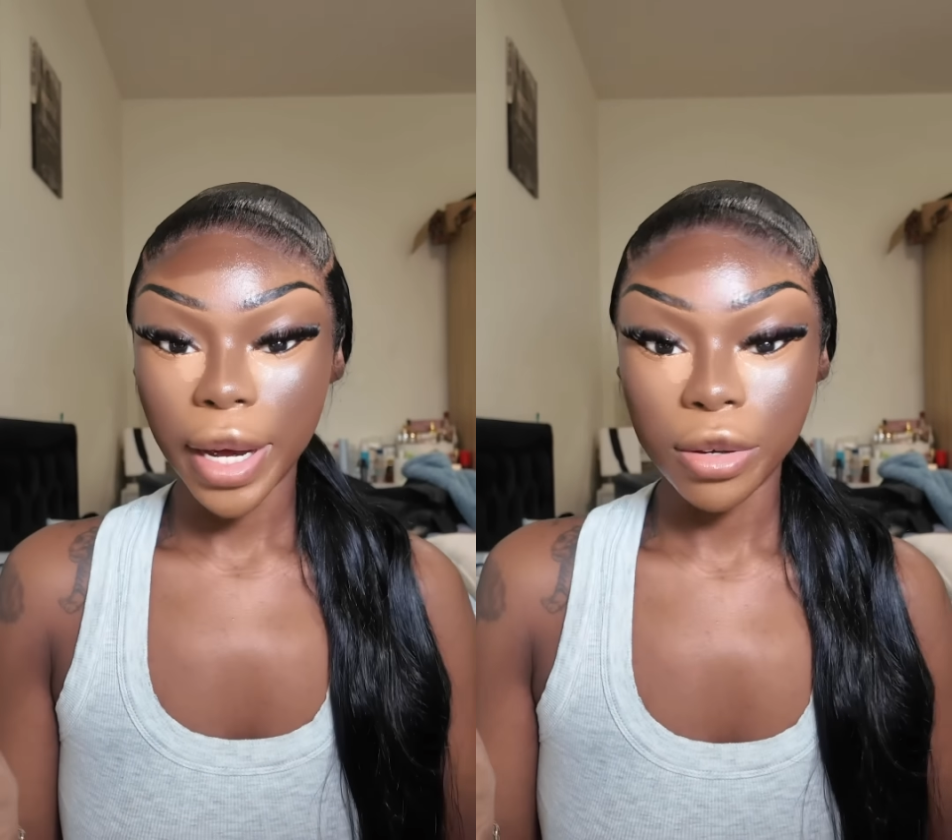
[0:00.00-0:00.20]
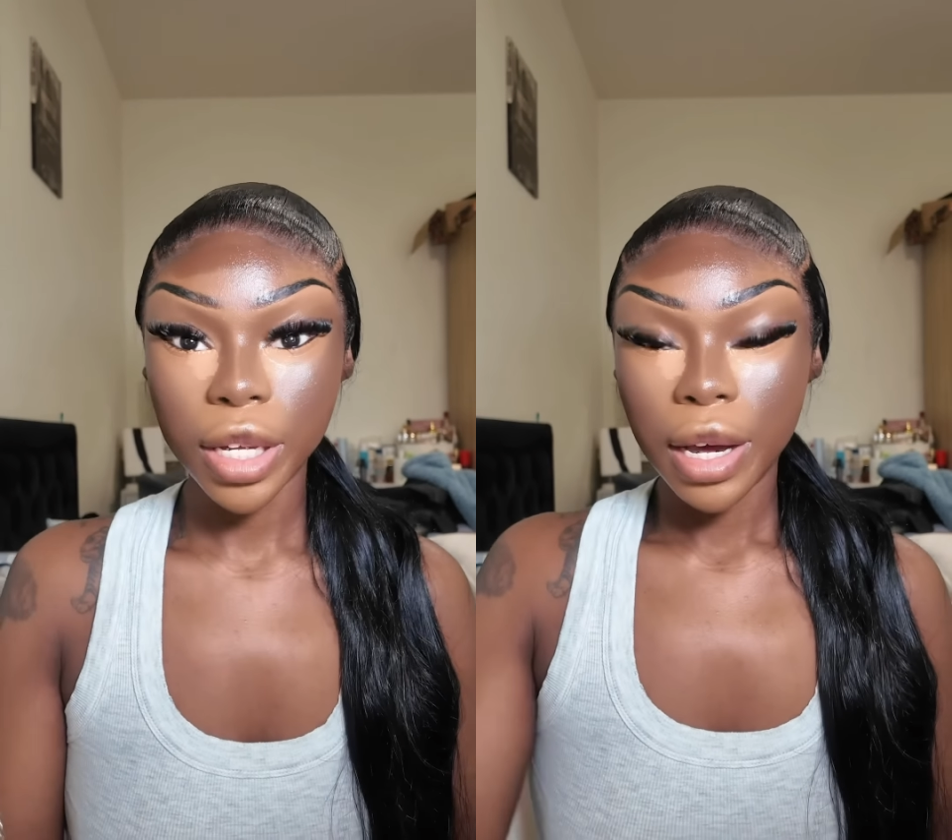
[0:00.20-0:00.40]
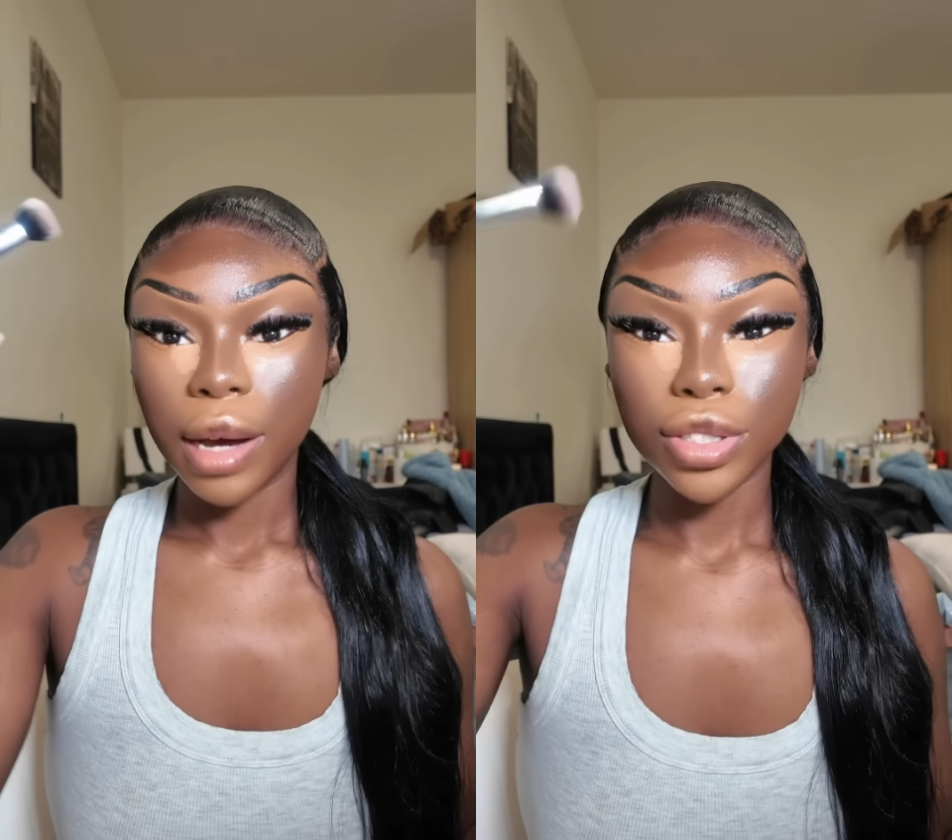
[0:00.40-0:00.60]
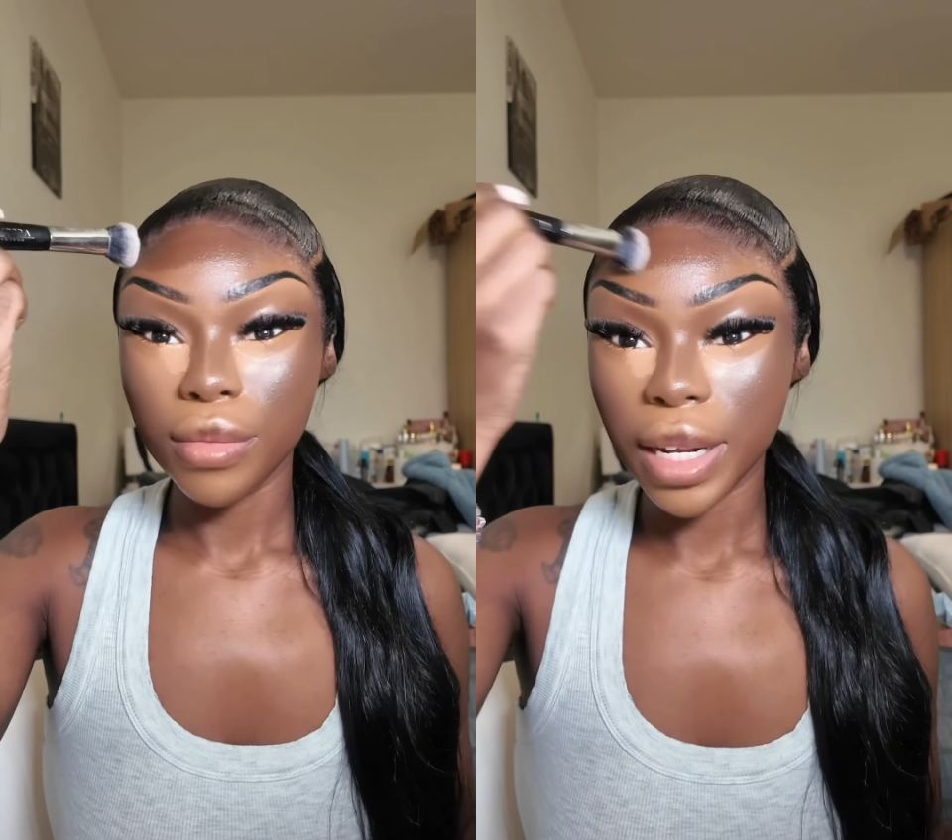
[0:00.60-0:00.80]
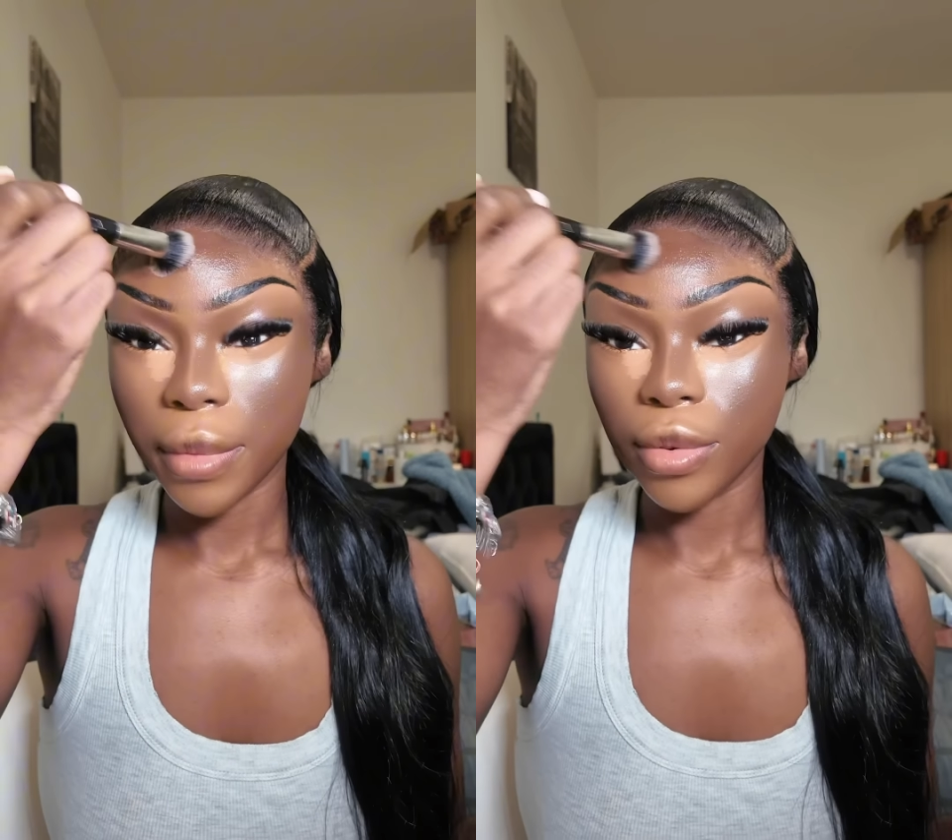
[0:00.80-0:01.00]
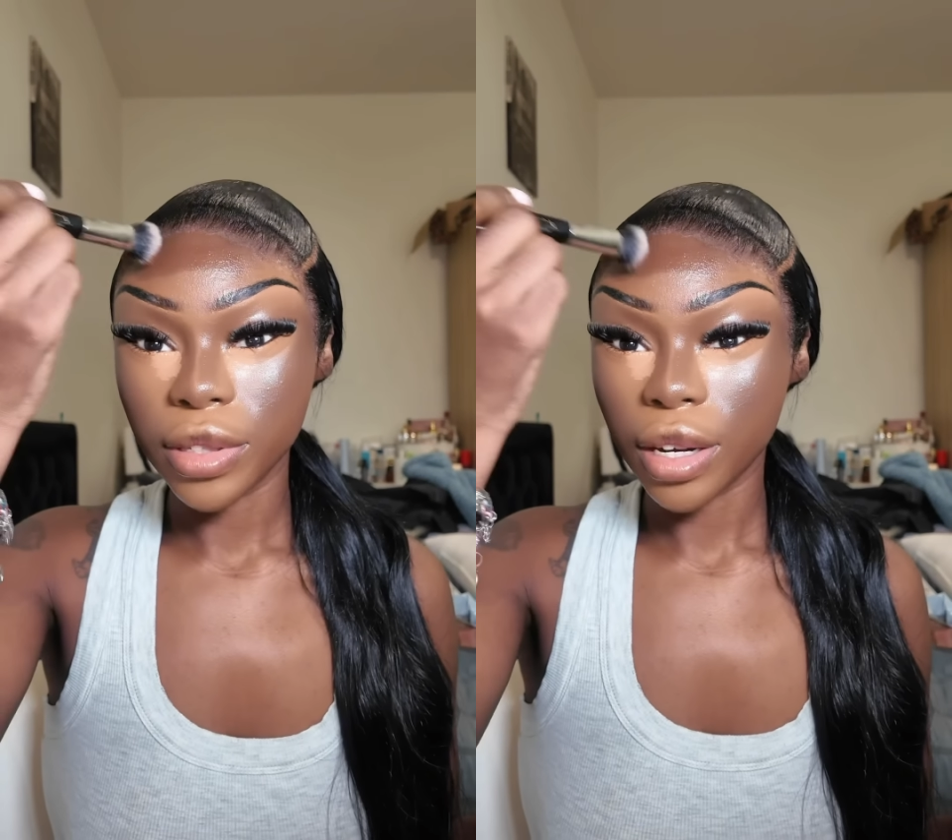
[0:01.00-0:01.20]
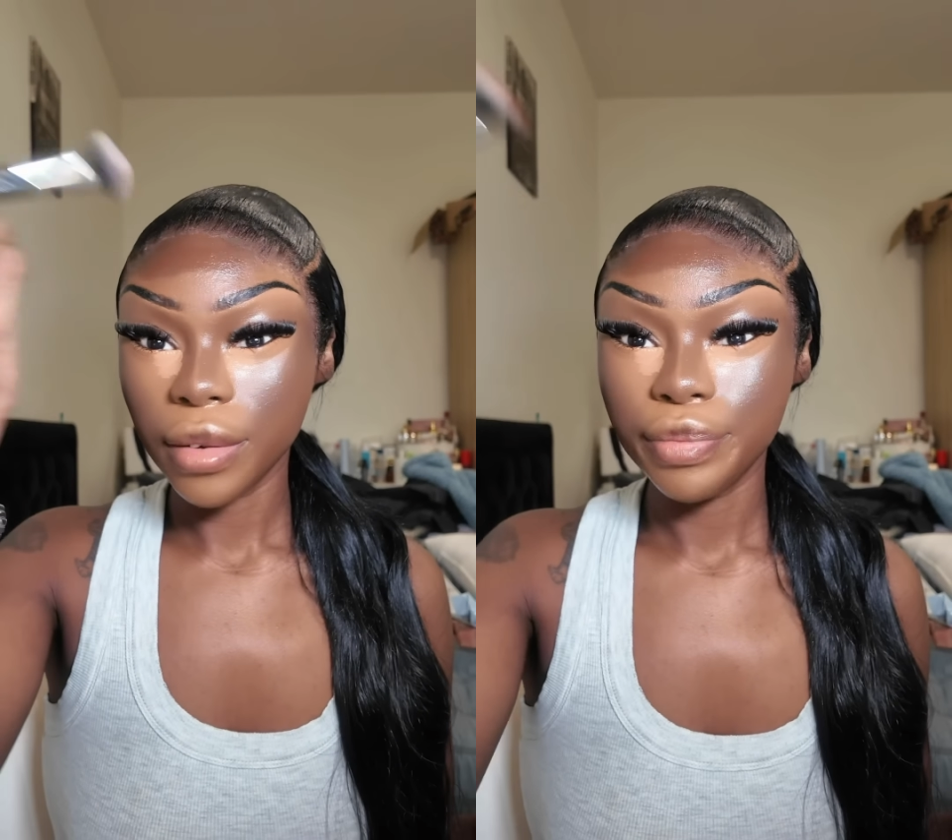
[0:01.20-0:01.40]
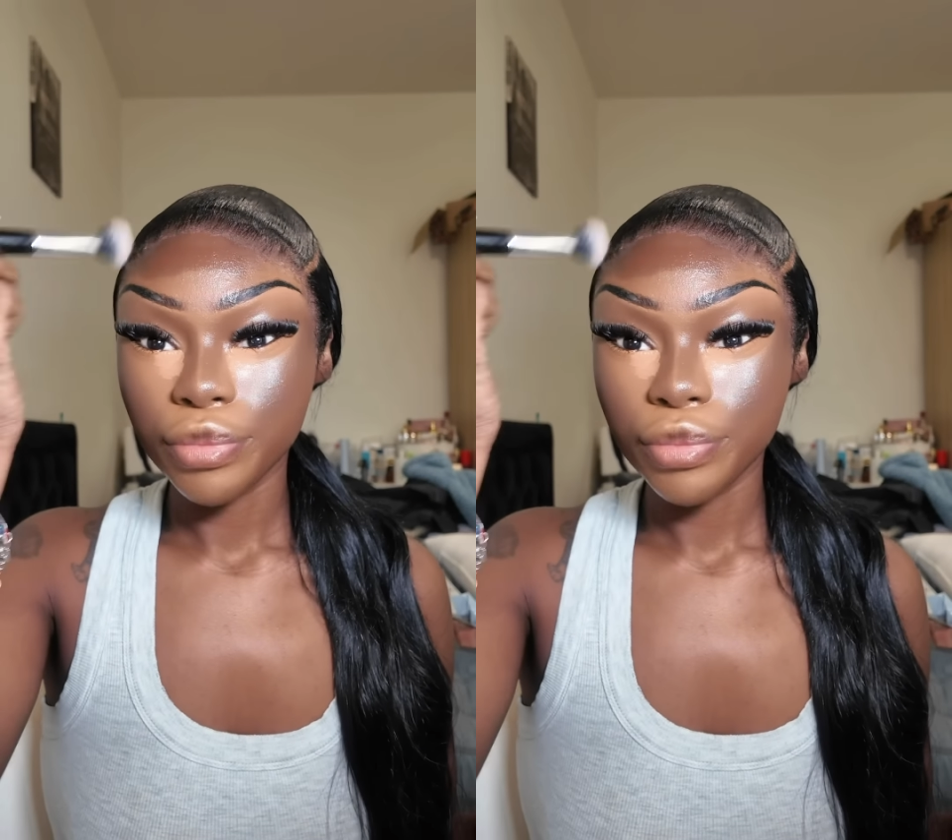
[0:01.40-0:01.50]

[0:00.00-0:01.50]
else. I'm just going to blend out my bronzer.